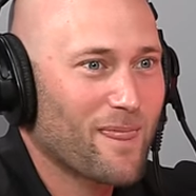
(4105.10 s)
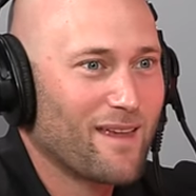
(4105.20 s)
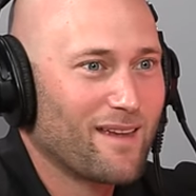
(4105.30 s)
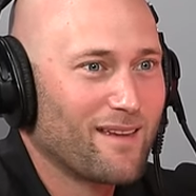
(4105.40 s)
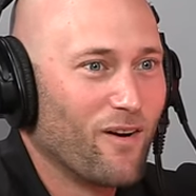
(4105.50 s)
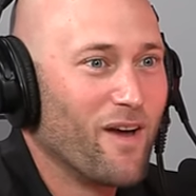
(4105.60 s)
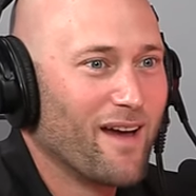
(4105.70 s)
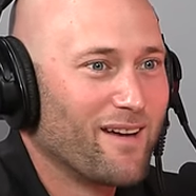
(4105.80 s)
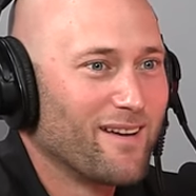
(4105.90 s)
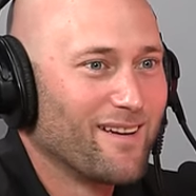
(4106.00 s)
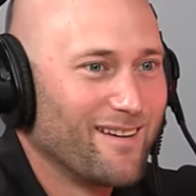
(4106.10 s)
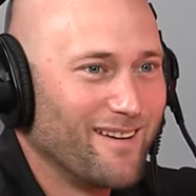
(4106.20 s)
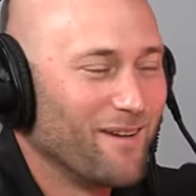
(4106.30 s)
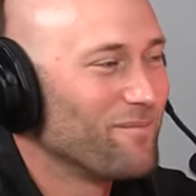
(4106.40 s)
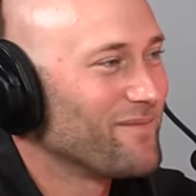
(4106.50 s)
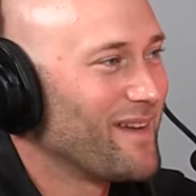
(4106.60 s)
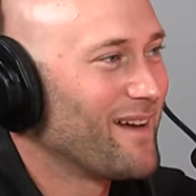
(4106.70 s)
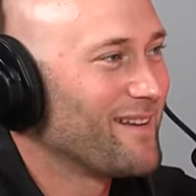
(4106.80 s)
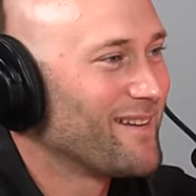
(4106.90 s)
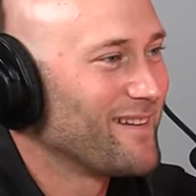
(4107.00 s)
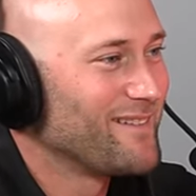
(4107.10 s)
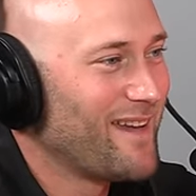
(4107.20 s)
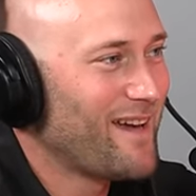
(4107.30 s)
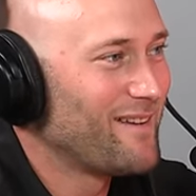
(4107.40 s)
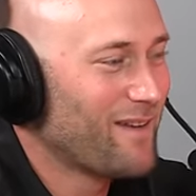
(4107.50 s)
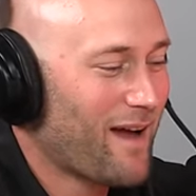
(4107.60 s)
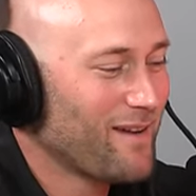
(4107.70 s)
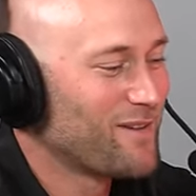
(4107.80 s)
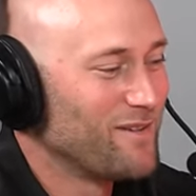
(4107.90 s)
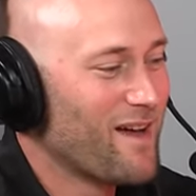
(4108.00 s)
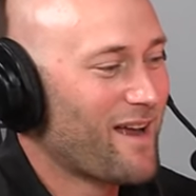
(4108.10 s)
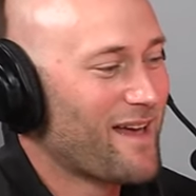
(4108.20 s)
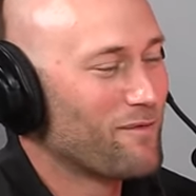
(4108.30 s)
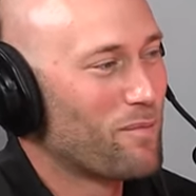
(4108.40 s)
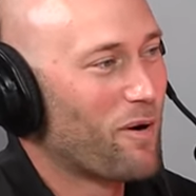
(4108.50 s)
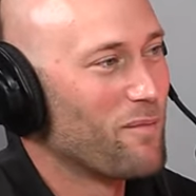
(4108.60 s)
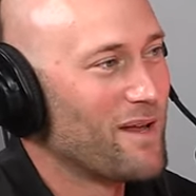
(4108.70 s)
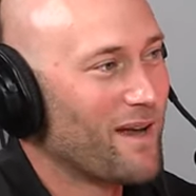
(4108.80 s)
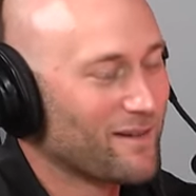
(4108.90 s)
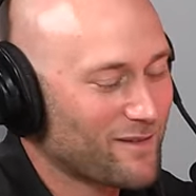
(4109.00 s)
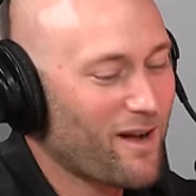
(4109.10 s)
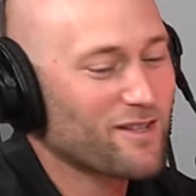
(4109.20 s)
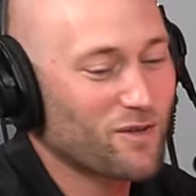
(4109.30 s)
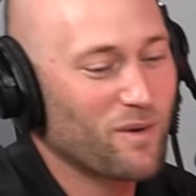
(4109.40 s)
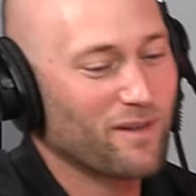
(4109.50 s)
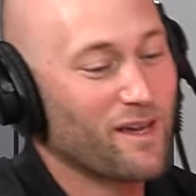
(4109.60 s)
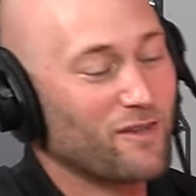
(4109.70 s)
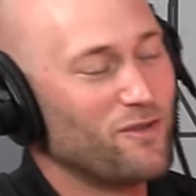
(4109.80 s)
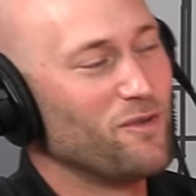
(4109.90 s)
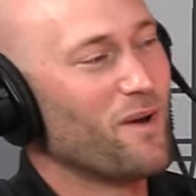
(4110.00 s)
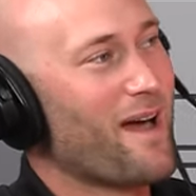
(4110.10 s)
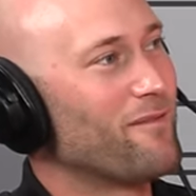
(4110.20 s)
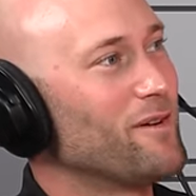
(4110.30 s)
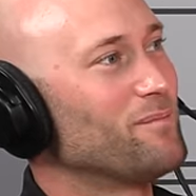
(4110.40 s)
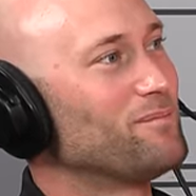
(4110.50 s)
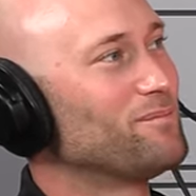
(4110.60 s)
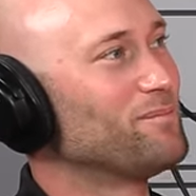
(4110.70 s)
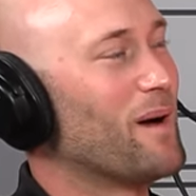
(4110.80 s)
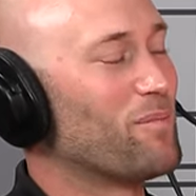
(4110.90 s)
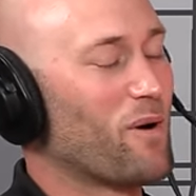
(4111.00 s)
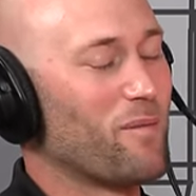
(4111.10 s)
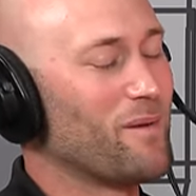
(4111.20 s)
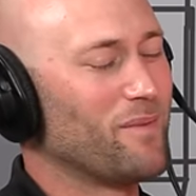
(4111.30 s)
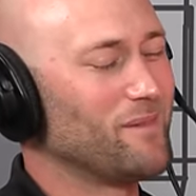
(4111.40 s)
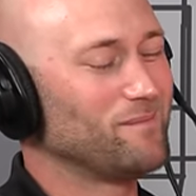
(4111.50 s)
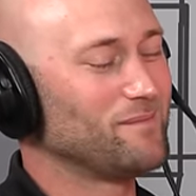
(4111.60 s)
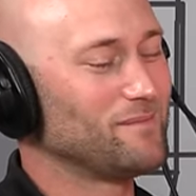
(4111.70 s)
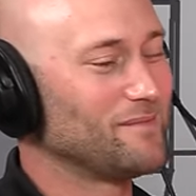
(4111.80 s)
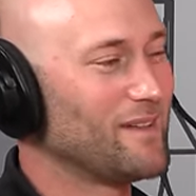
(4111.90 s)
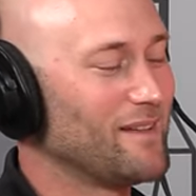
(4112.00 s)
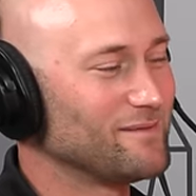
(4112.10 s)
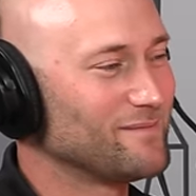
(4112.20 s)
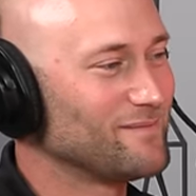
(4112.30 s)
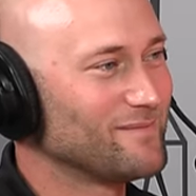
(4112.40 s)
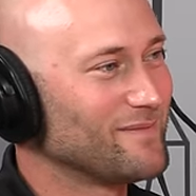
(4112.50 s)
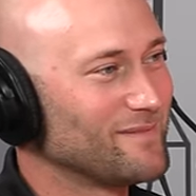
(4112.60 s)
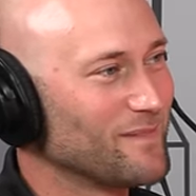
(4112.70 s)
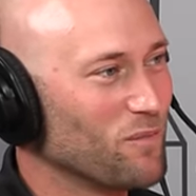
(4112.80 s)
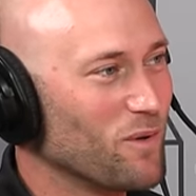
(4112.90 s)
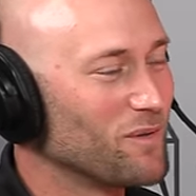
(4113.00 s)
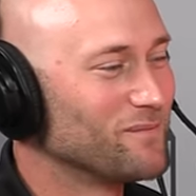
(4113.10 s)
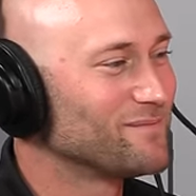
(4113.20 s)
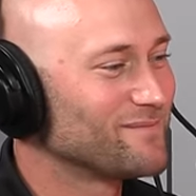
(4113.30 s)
hunting again? Oh, yeah. This, okay. Yep. Yeah. Dad, I could not have a permit. I consequently I do have a, a permit, but it will